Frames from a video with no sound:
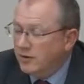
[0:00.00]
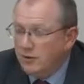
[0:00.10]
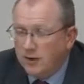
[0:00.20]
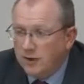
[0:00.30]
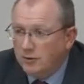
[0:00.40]

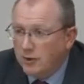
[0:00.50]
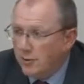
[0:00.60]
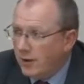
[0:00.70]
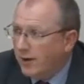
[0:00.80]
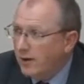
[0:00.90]
business
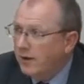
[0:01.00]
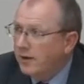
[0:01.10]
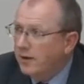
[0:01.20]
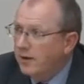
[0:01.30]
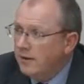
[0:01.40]
electronic
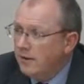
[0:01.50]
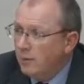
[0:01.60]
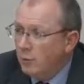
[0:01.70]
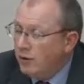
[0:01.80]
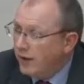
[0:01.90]
banking,
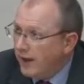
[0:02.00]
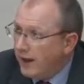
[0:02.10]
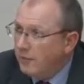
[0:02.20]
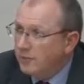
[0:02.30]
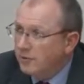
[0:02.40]

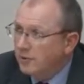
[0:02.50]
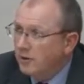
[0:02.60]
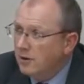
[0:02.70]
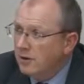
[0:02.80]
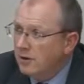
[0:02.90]
working
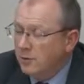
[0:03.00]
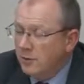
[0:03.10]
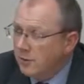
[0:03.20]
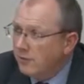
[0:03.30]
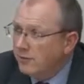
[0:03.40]
capital,
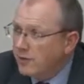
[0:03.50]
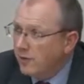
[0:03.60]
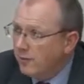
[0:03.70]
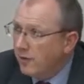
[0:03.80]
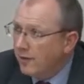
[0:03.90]
some degree of
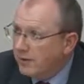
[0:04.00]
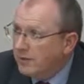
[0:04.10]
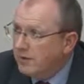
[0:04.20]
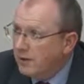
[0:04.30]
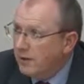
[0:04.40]
term
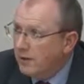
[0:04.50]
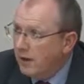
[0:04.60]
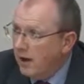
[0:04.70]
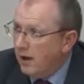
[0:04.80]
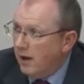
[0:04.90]
finance.
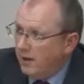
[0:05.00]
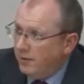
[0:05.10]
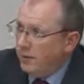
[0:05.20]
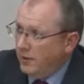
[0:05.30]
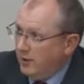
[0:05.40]

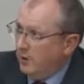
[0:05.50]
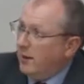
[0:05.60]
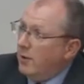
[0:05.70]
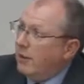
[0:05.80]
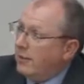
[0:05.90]
I think we need to
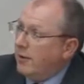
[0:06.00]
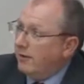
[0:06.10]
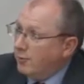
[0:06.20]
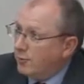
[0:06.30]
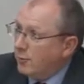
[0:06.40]
be clear where the
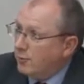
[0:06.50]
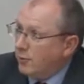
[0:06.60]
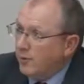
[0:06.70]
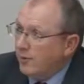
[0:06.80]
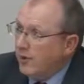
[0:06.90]
boundary
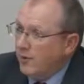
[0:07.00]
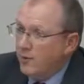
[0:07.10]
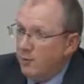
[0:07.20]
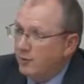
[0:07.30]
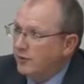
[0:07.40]
stops, though.
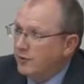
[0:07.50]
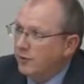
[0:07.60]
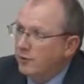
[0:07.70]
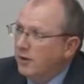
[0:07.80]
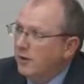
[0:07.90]
If it
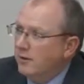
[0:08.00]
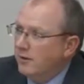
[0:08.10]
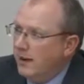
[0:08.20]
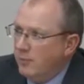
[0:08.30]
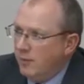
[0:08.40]
moves to
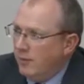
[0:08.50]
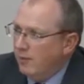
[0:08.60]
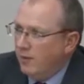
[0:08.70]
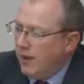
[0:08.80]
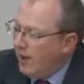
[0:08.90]

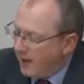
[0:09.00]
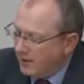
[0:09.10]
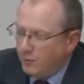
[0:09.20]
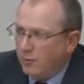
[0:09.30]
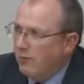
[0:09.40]
import,
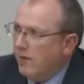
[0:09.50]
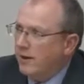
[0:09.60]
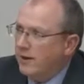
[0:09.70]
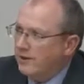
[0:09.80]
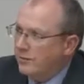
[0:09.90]
export
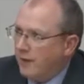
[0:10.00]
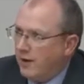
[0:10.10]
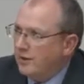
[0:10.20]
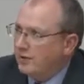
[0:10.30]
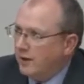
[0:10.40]
finance,
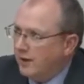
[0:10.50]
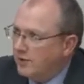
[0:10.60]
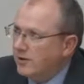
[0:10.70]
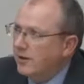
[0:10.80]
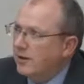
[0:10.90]
factoring,
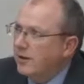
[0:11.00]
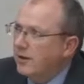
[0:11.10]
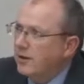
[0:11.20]
leasing,